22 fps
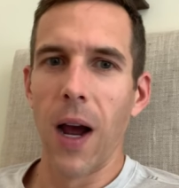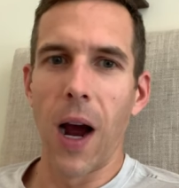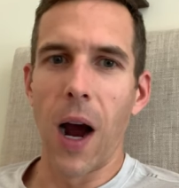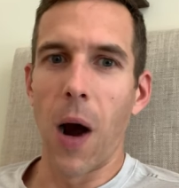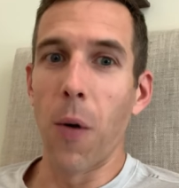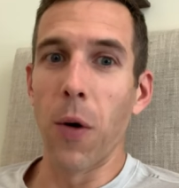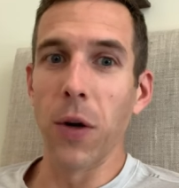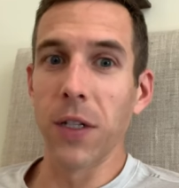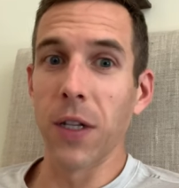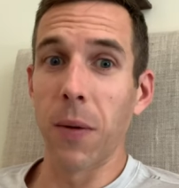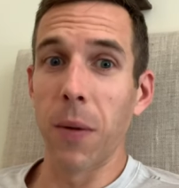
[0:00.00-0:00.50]
I
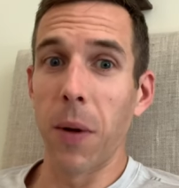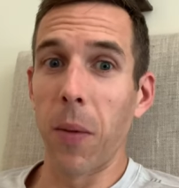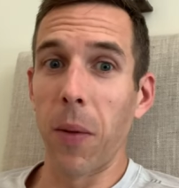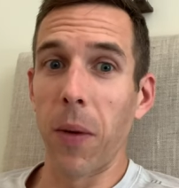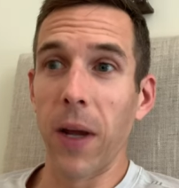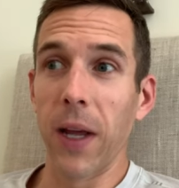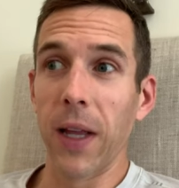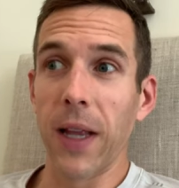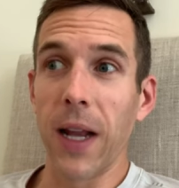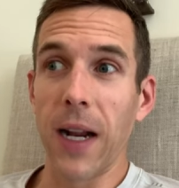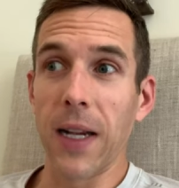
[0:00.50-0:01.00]
wasn't gonna be able
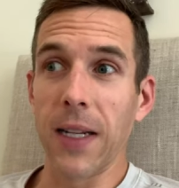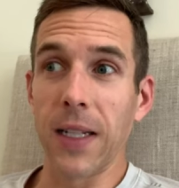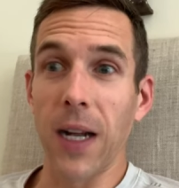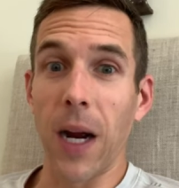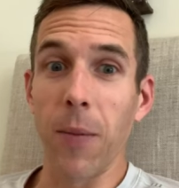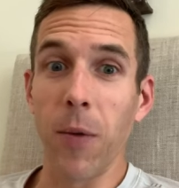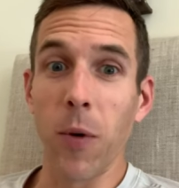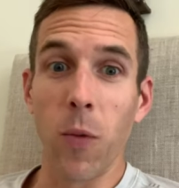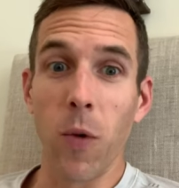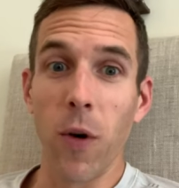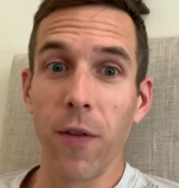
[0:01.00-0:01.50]
to hit that. I
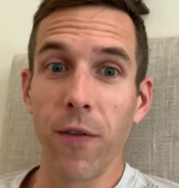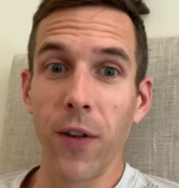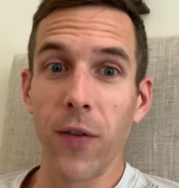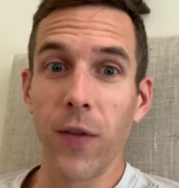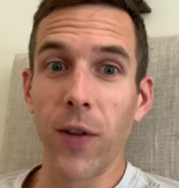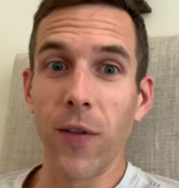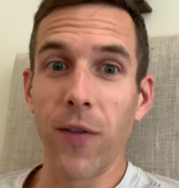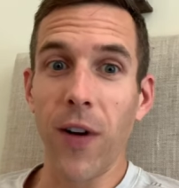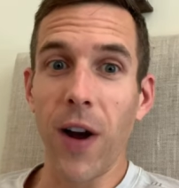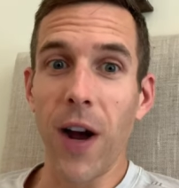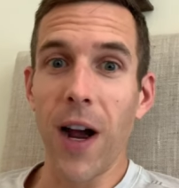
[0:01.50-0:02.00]
stopped at
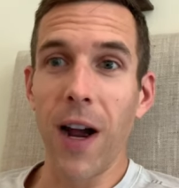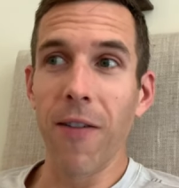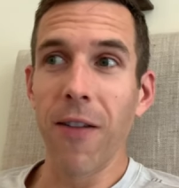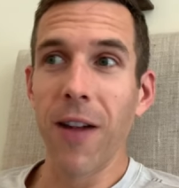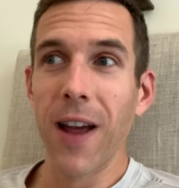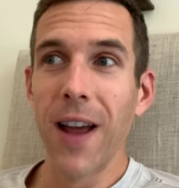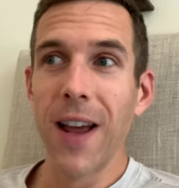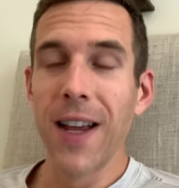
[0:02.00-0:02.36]
155.